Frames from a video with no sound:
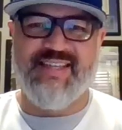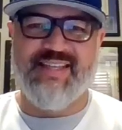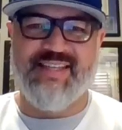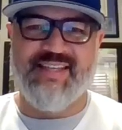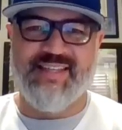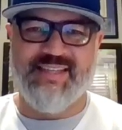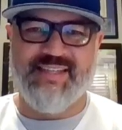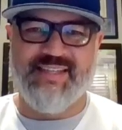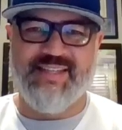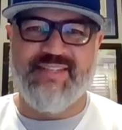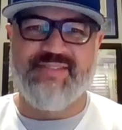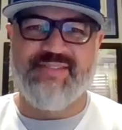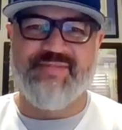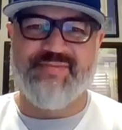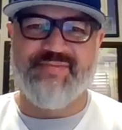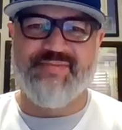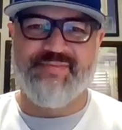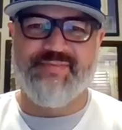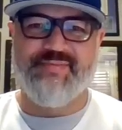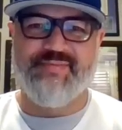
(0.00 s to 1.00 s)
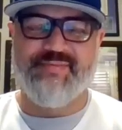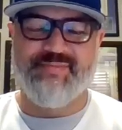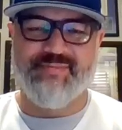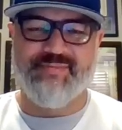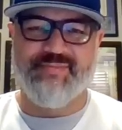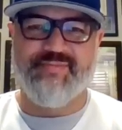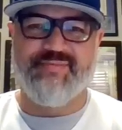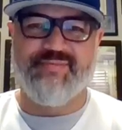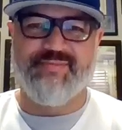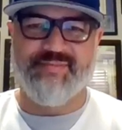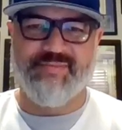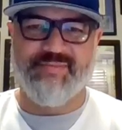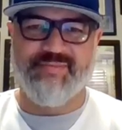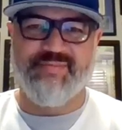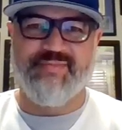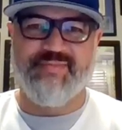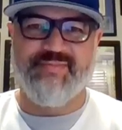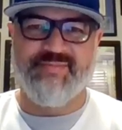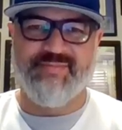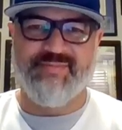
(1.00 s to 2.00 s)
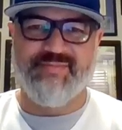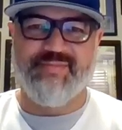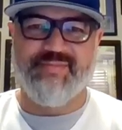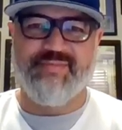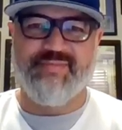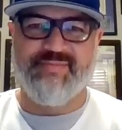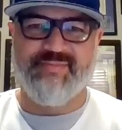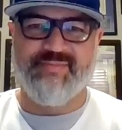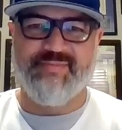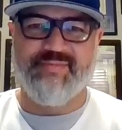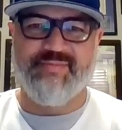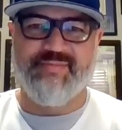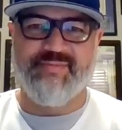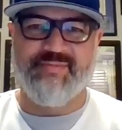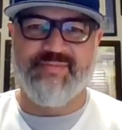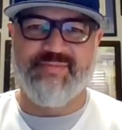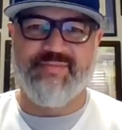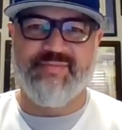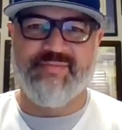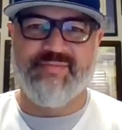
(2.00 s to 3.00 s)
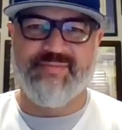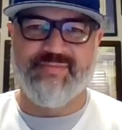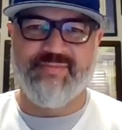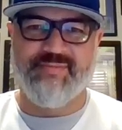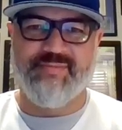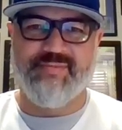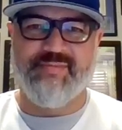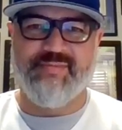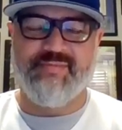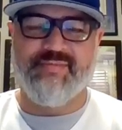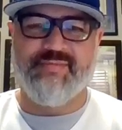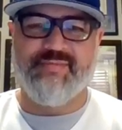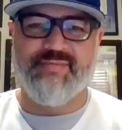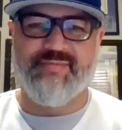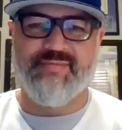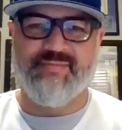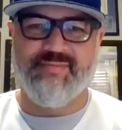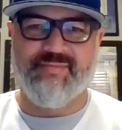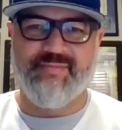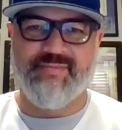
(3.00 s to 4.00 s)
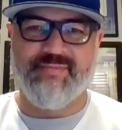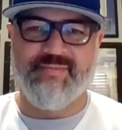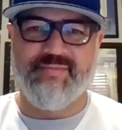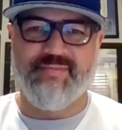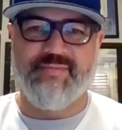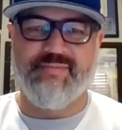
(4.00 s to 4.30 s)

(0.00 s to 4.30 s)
The person shown says nothing.